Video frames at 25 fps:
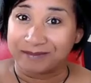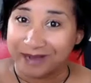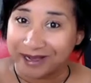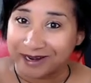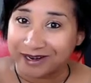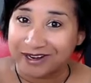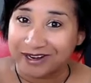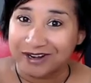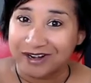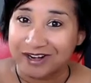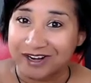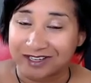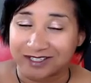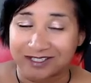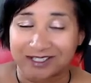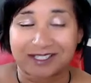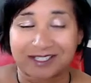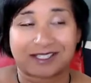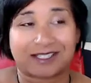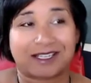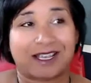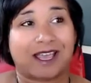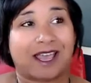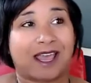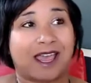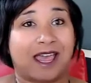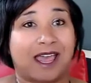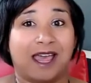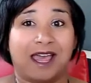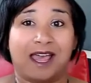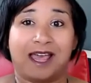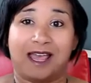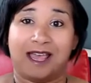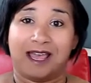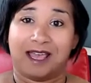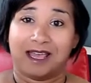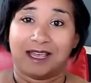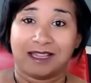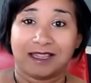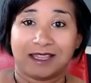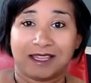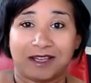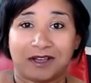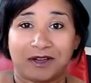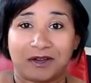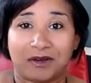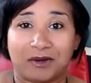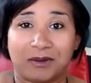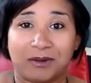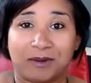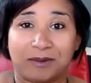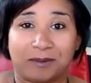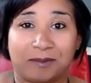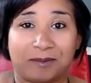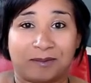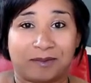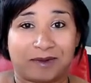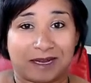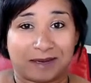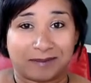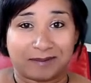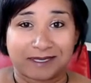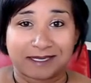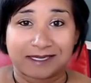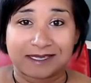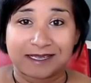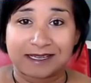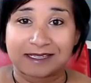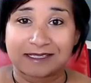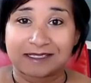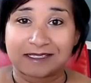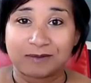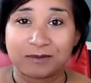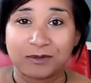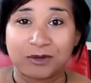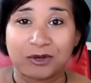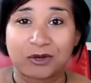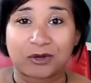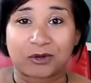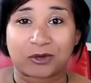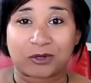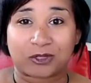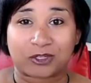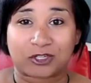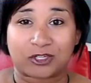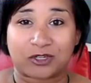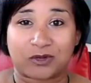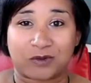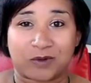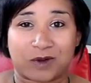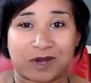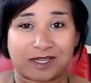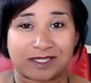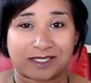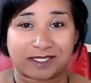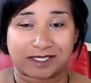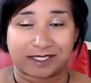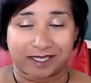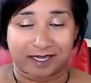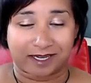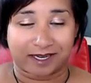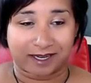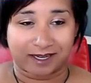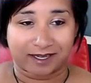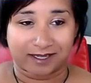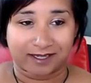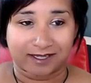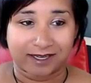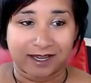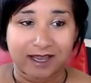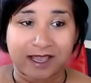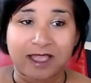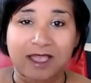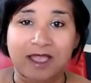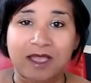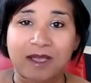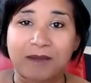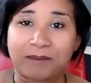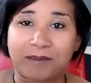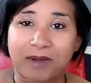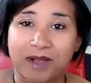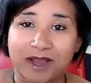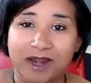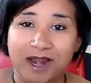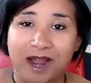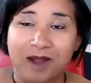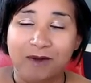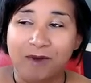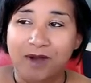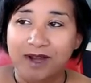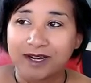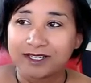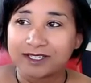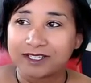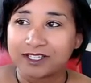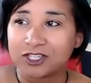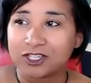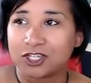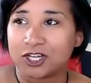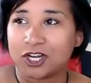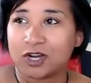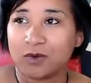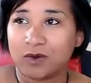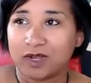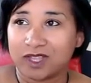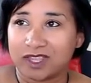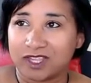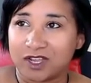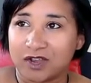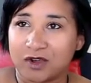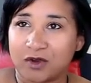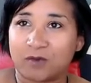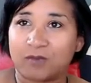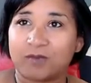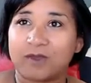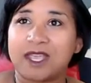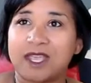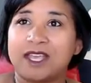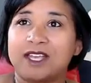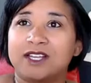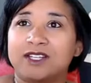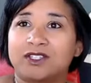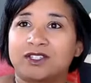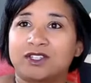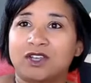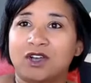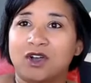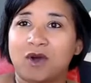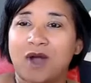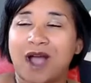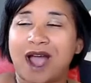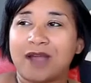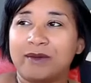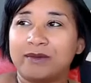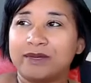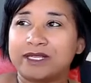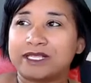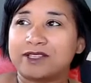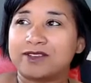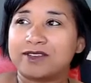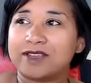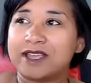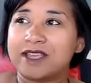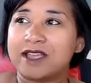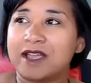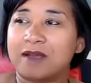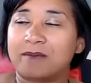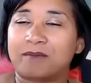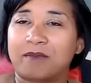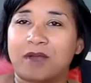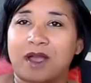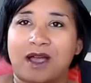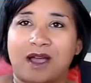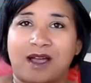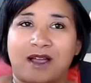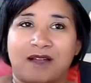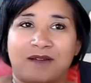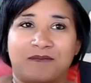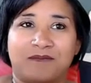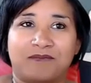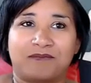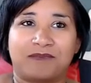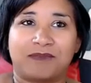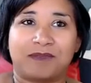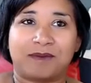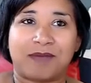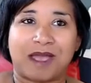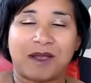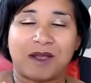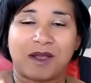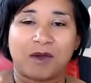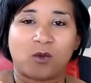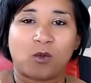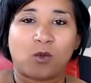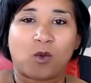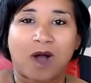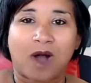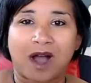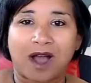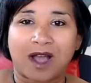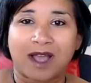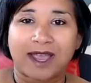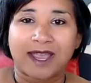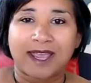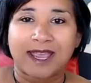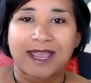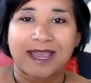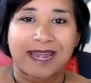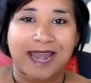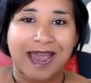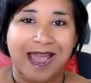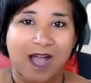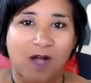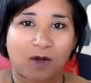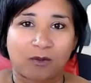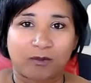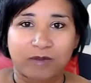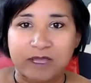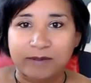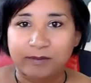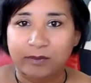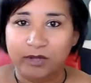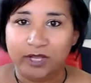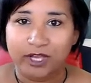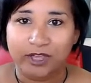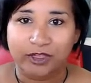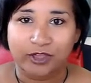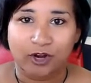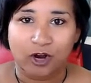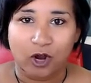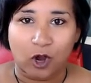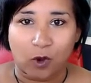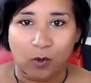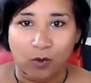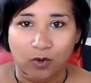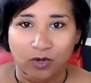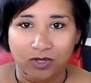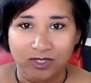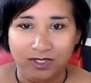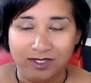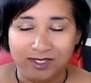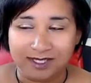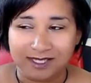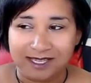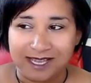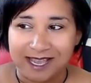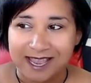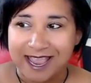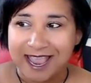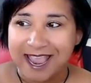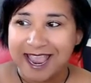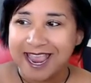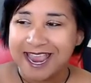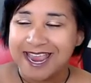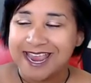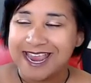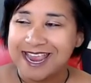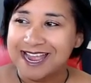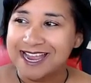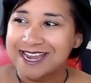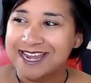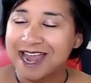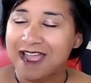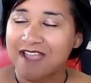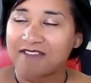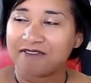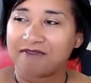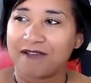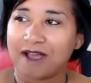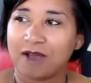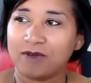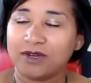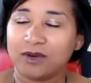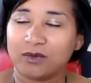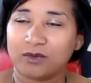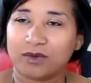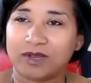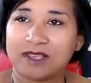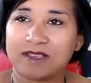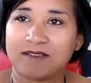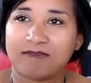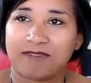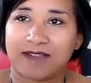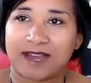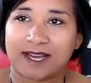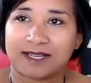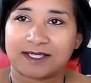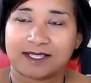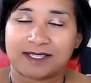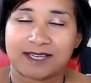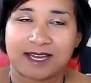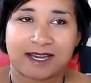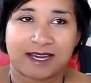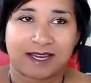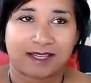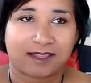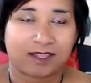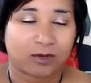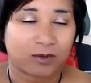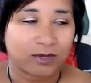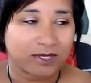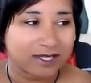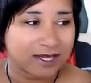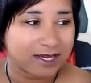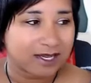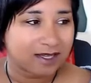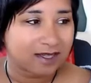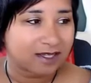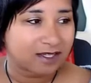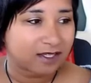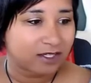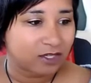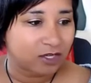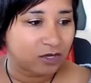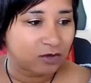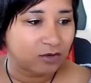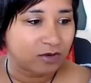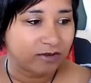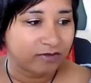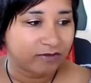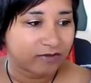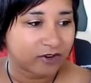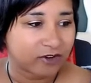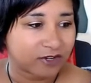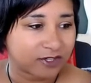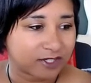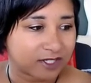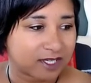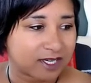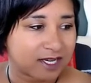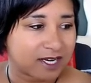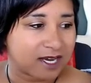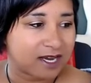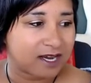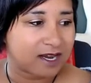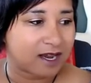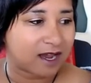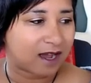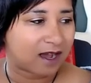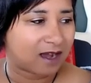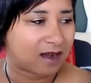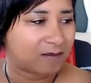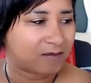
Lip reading: better because hello, mama's got some goals she wants to hit. But I wanted to share with you. So I was looking up why and how people hit their goals. And I found it really fascinating. There was like this university,